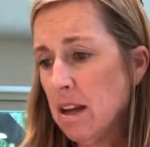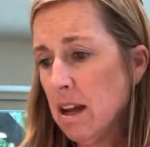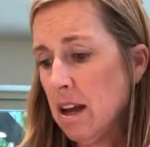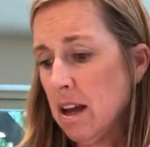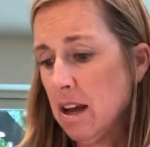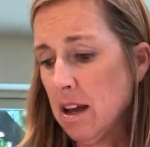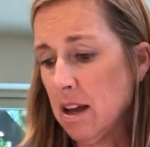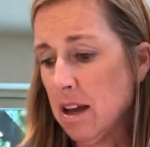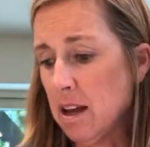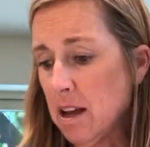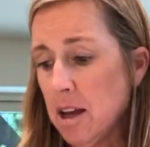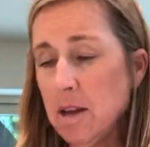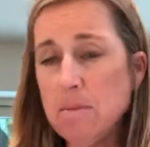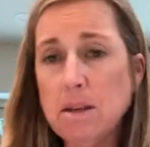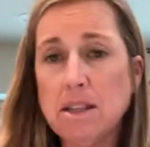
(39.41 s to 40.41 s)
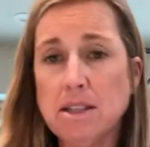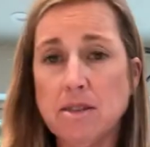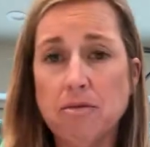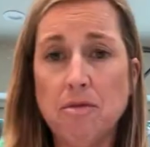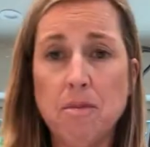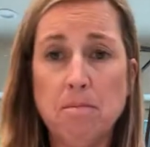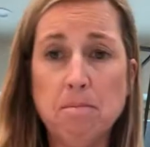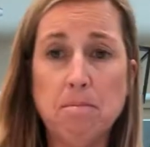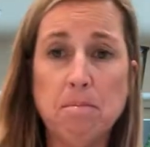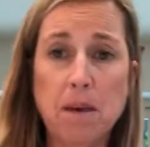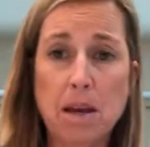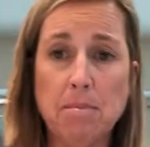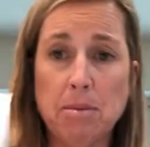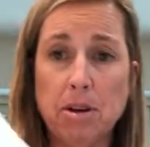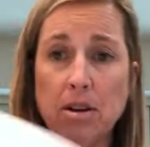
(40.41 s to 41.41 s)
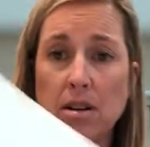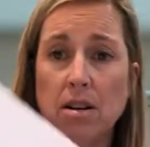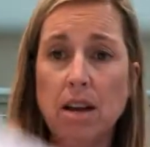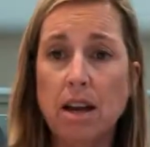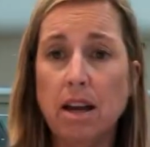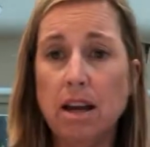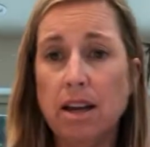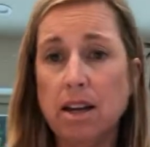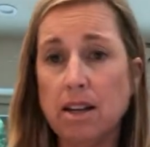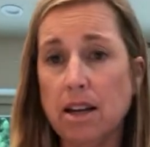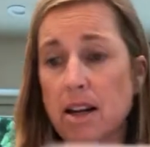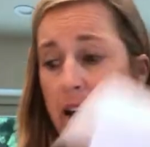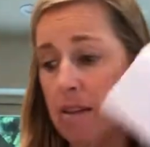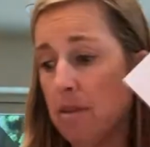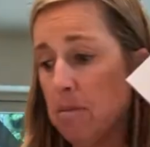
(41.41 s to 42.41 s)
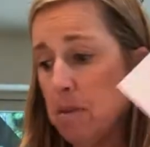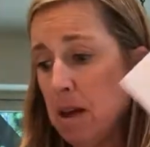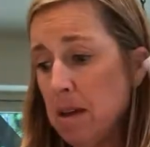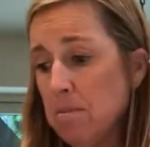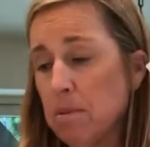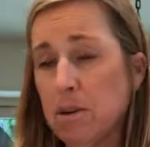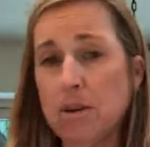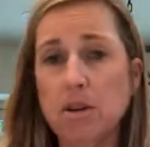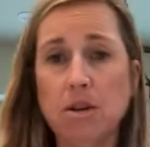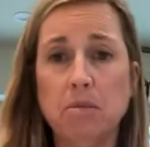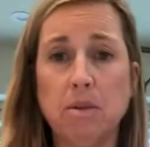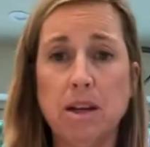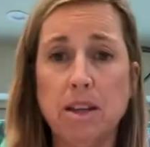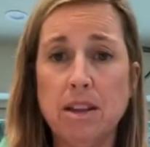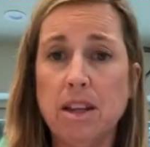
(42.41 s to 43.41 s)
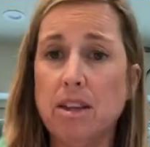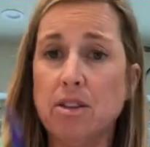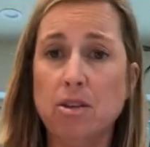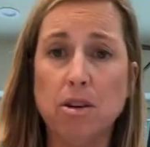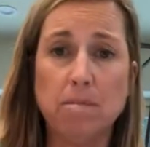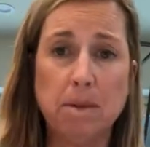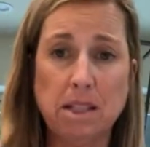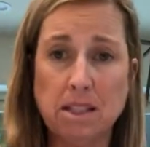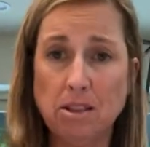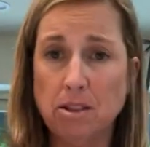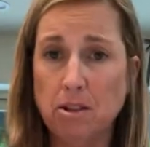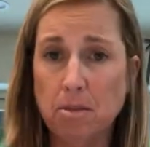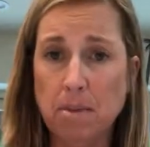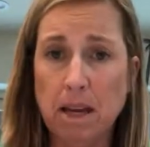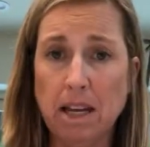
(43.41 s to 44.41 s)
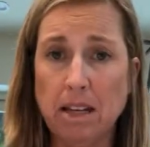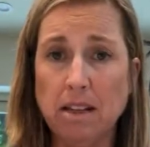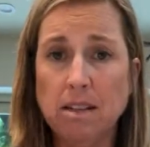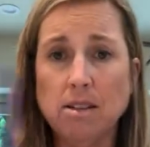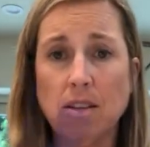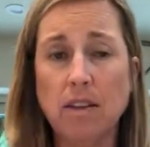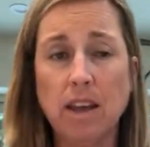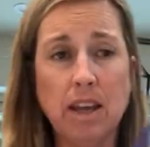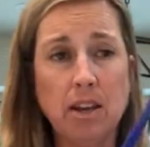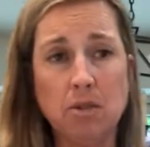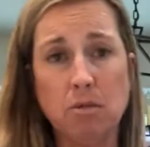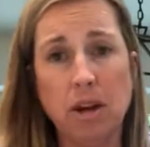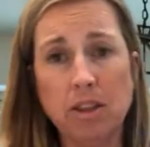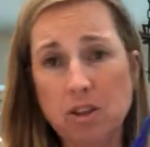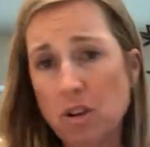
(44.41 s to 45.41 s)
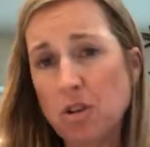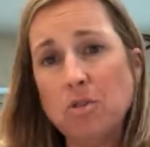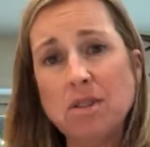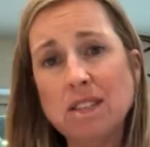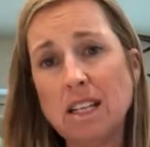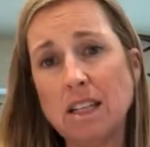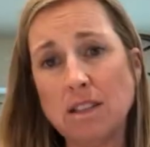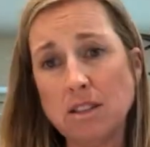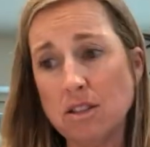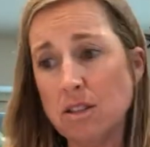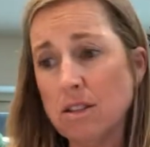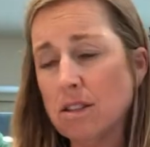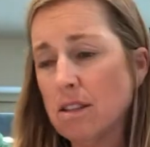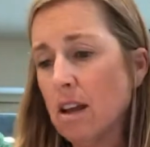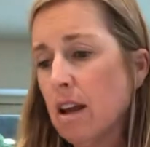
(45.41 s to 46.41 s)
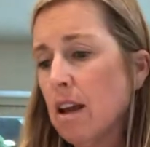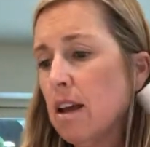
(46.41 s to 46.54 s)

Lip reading: a piece of paper, and I'd have the paper with either a pencil or a pen so they can write their own stencils.